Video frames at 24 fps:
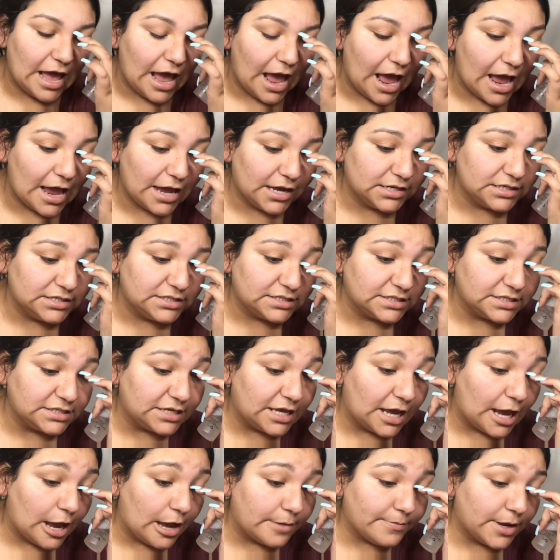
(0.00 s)
and
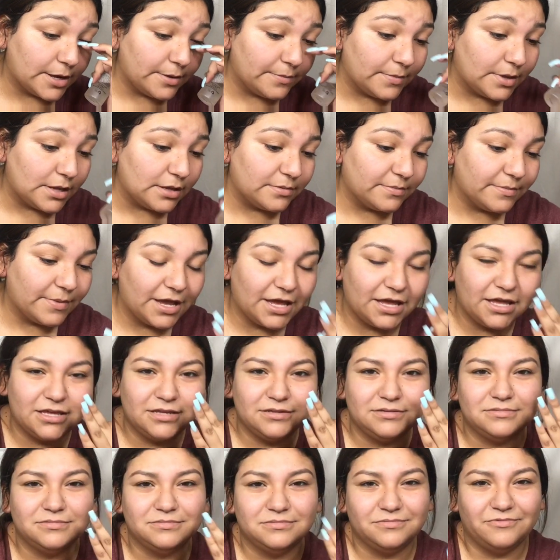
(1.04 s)
yeah, my
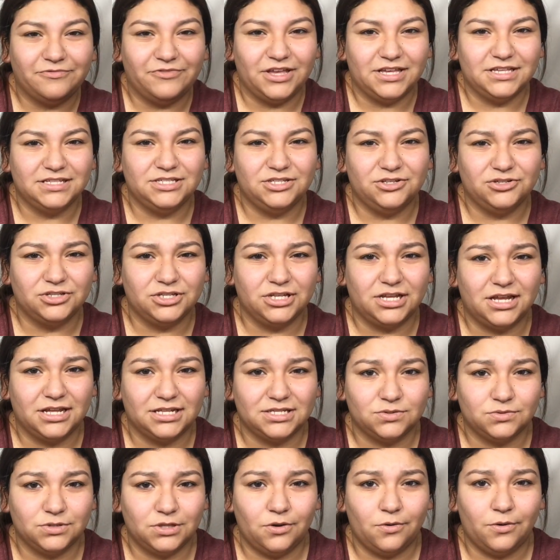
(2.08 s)
face usually
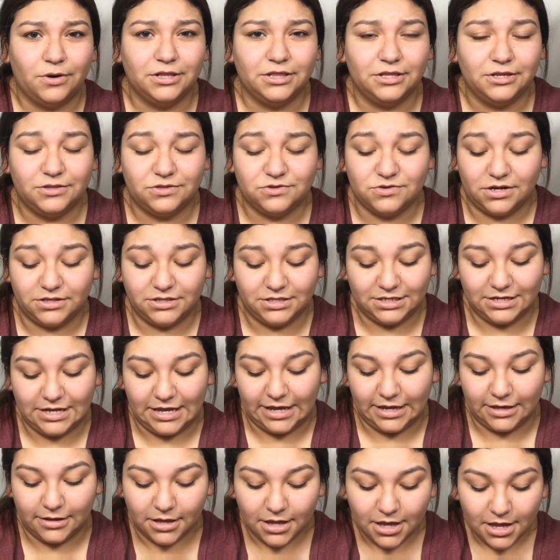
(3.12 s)
gets really oily throughout the
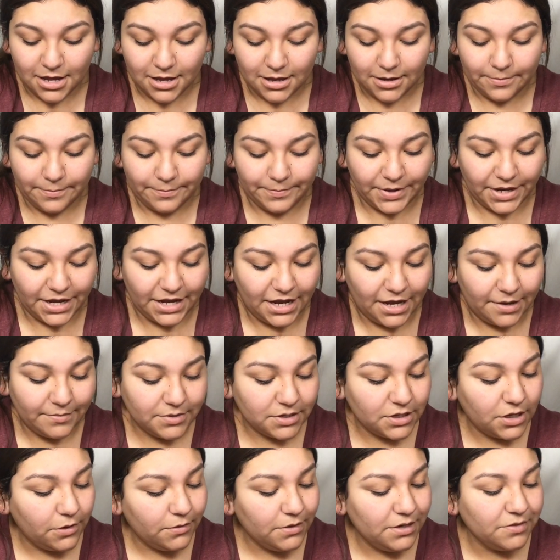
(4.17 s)
day. But I'm
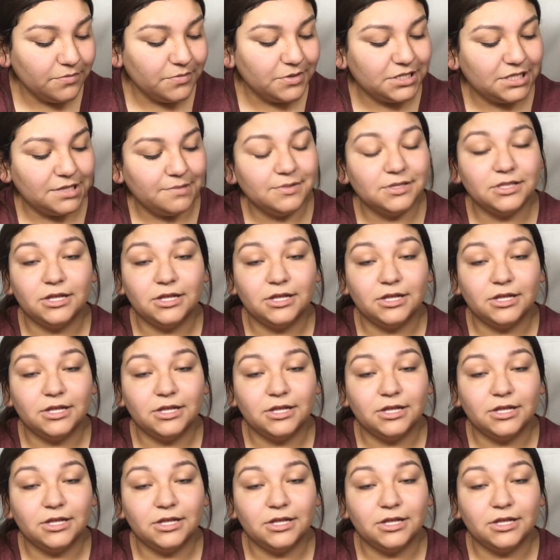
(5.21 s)
gonna go in with the